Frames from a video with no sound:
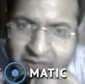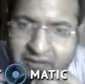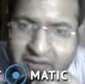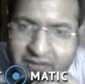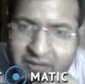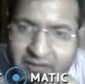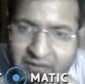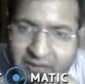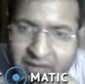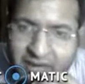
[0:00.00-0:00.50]

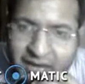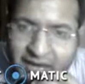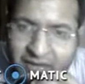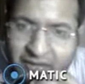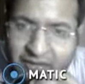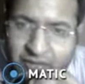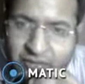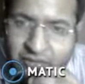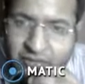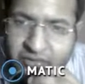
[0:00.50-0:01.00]
The
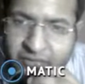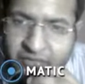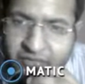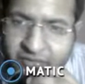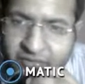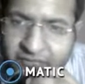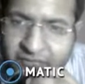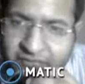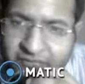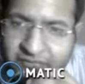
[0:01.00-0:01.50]
annulus
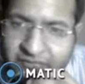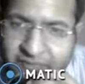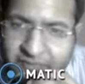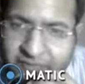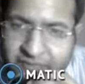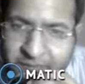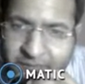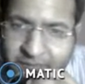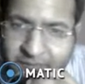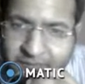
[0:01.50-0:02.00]
of
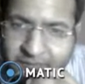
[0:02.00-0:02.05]
Zinn.